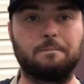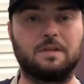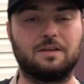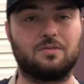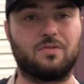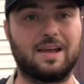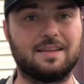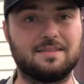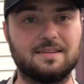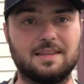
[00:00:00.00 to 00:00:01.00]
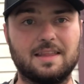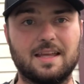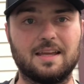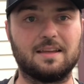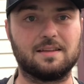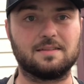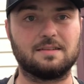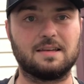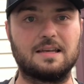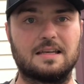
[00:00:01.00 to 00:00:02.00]
these fancy
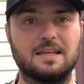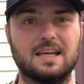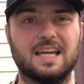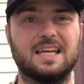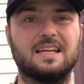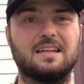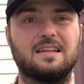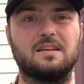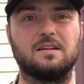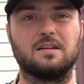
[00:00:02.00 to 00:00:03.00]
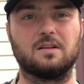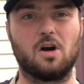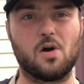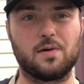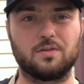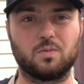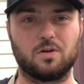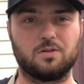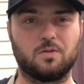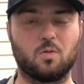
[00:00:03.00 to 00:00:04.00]
things, and they're always
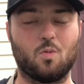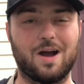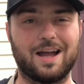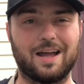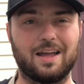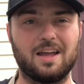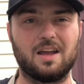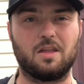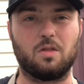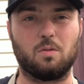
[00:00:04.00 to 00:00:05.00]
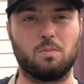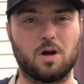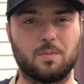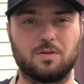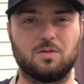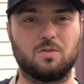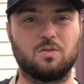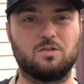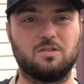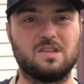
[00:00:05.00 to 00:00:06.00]
wondering why their barbecue
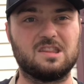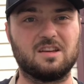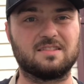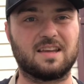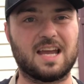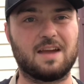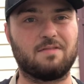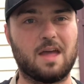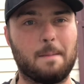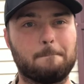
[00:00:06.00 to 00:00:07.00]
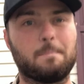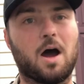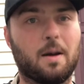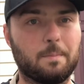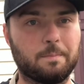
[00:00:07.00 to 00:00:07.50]
doesn't have that pop.